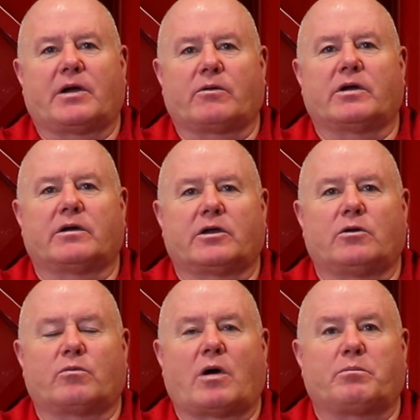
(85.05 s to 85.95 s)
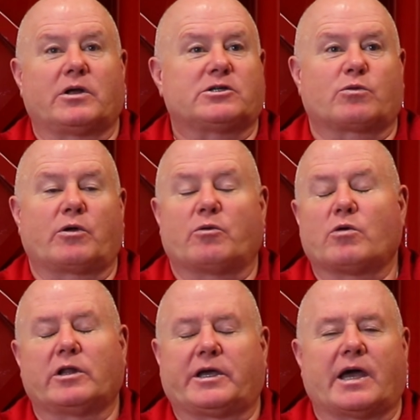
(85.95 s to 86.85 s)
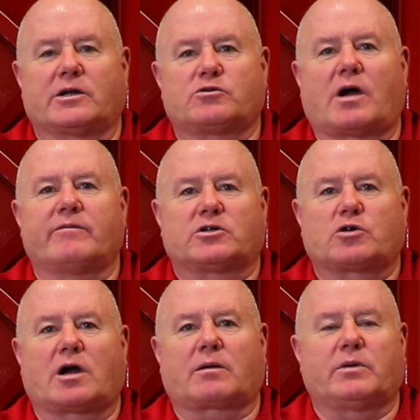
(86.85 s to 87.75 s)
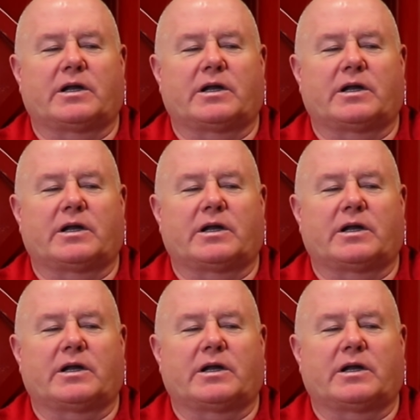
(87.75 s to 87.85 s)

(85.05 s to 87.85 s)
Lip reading: area, you know, a place where you really can't drive a truck.